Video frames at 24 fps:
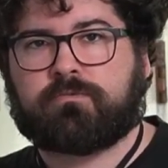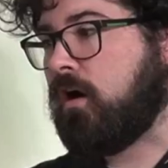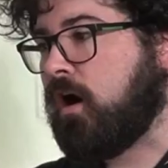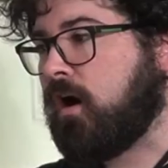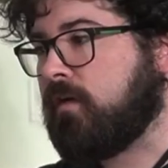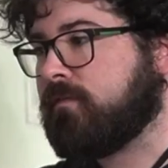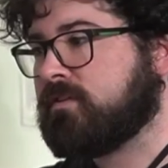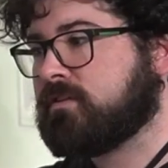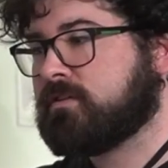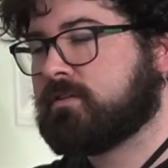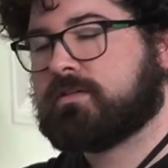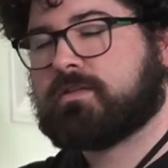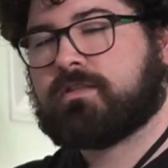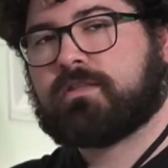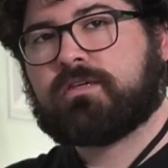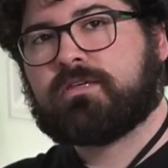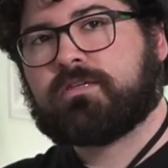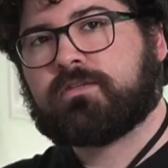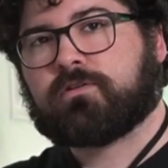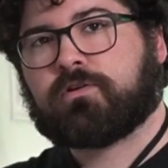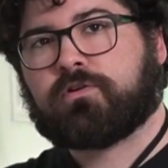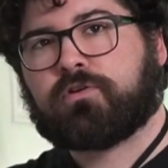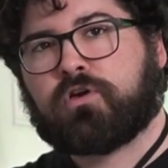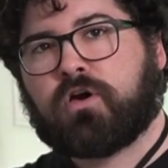Obviously,
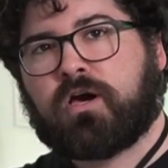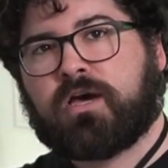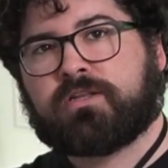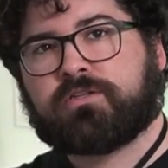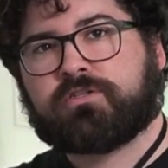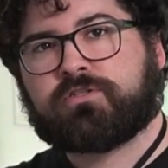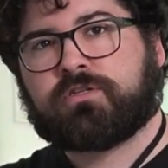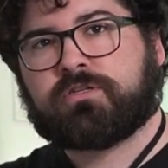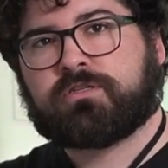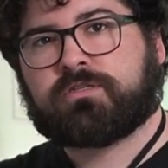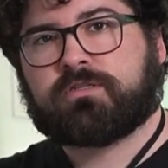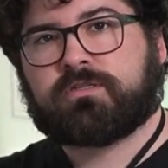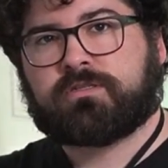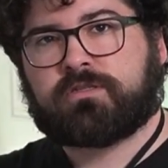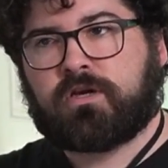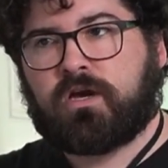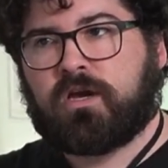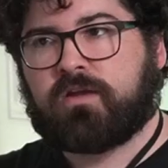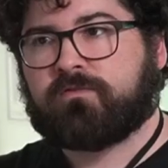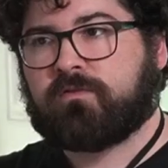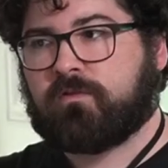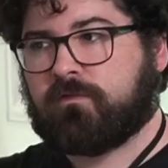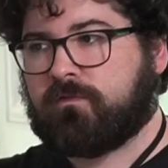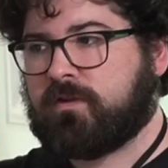these are not just
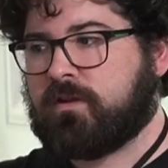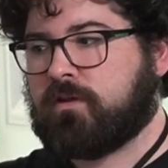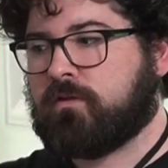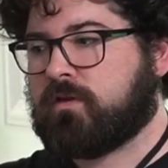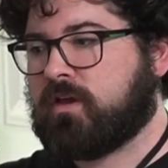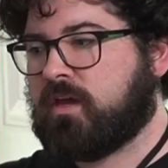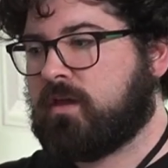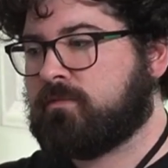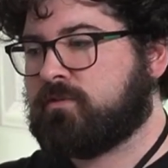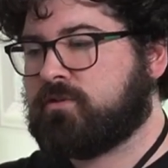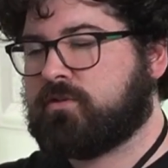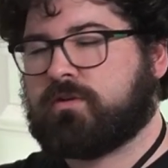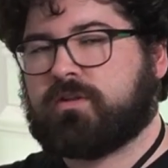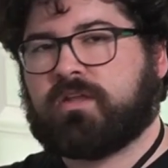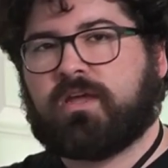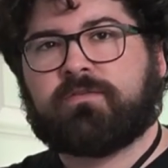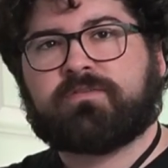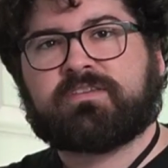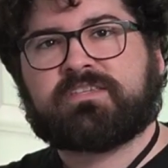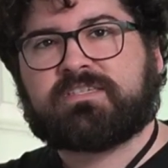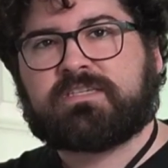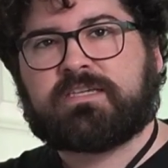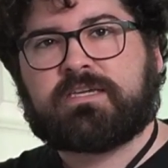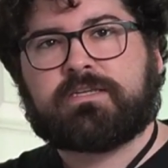designed for video games. You can have
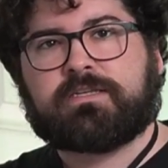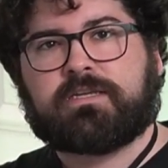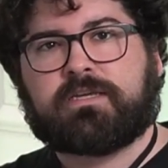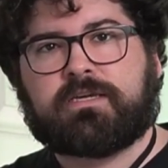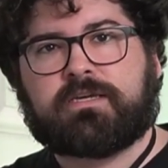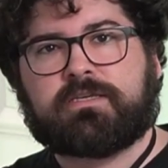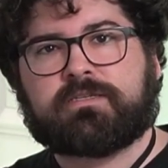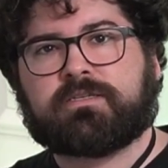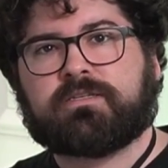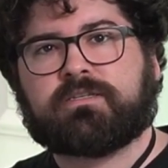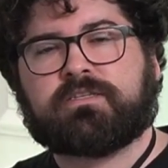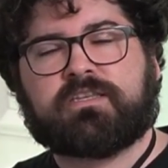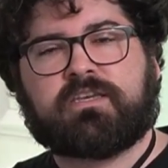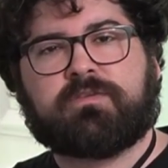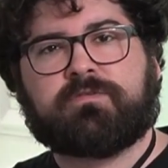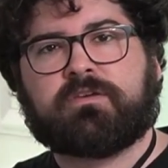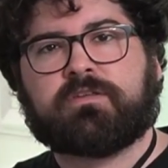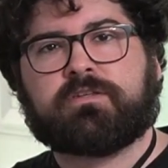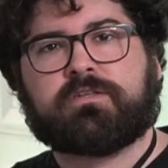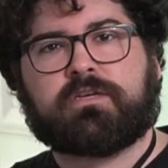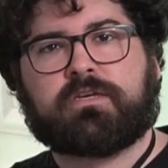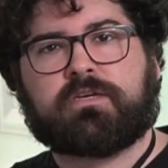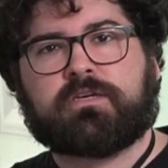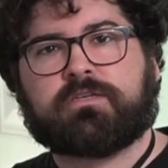CDs and
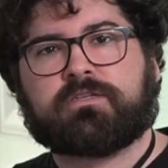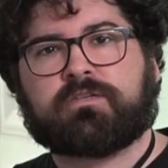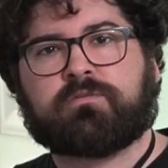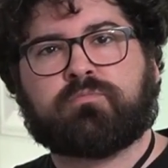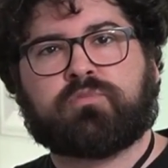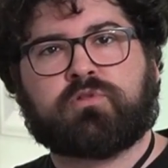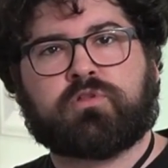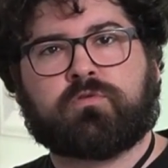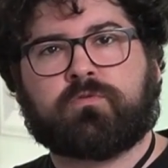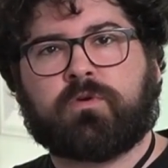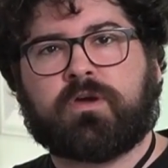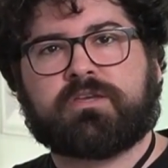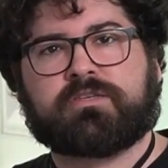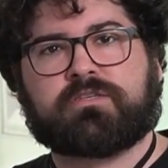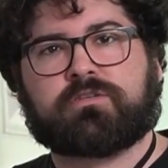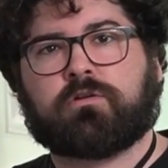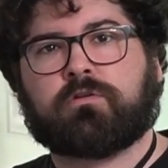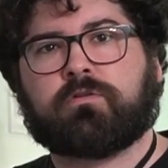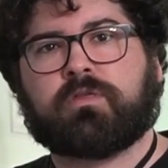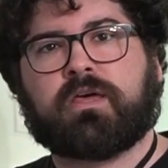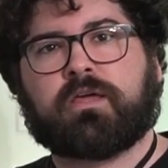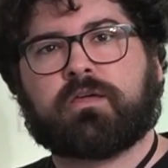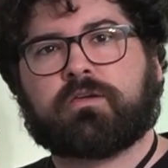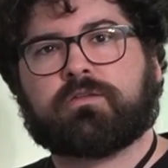DVDs and Blu Rays and
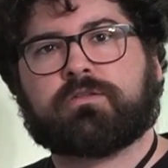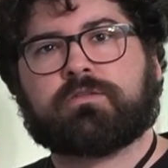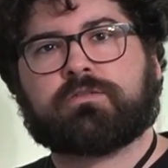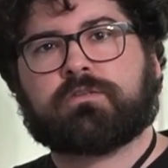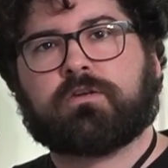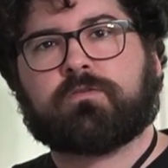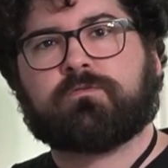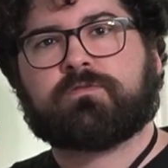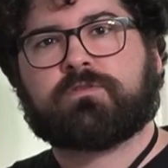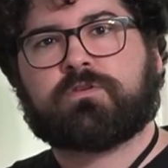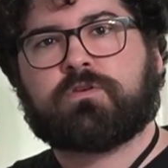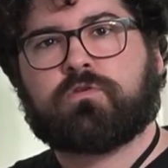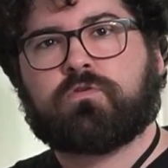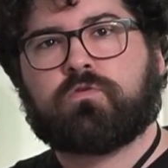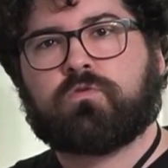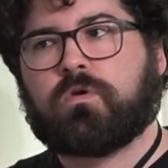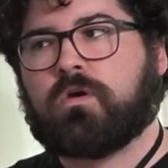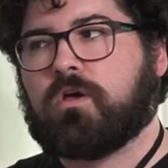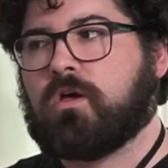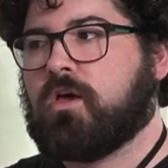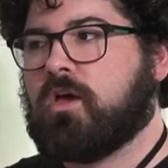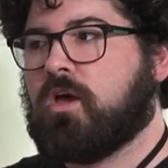all that good stuff too.